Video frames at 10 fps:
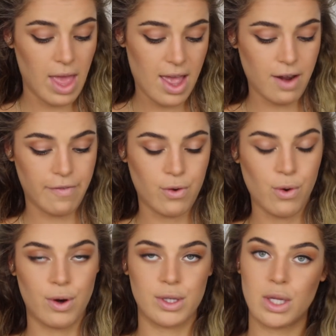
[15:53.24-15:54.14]
And of
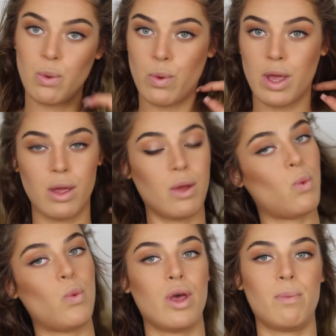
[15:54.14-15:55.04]
course, we
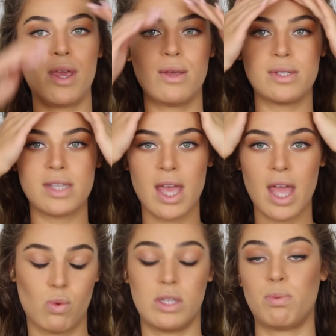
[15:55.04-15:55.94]
will be
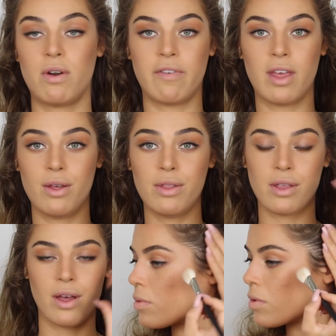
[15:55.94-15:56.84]
using Whisper of Gilt.